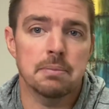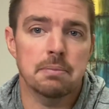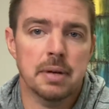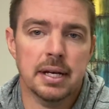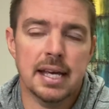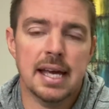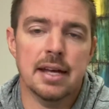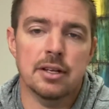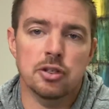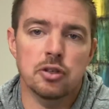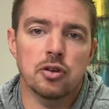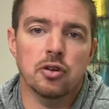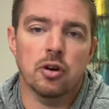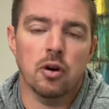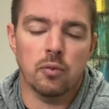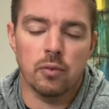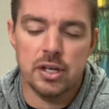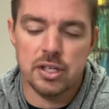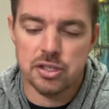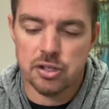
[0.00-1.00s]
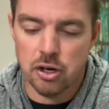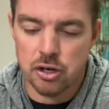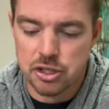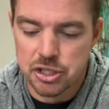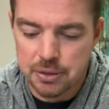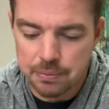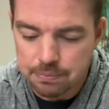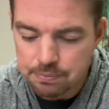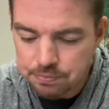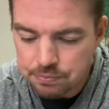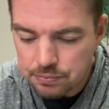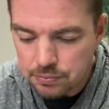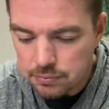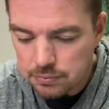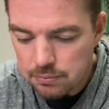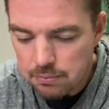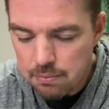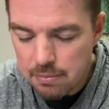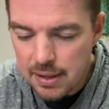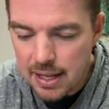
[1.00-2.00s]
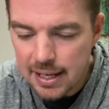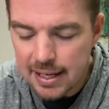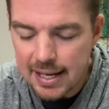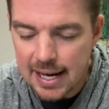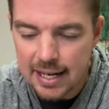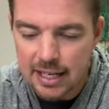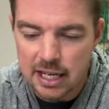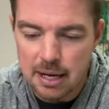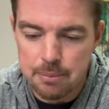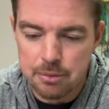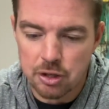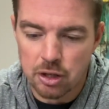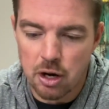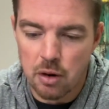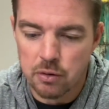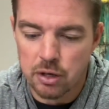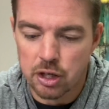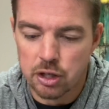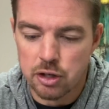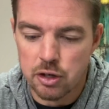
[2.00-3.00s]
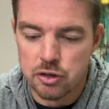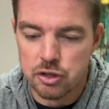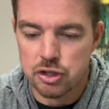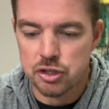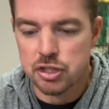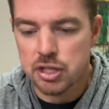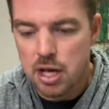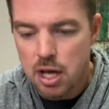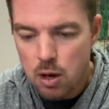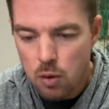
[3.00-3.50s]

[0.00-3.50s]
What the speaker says: But again, do your own research, kind of come to your own conclusions.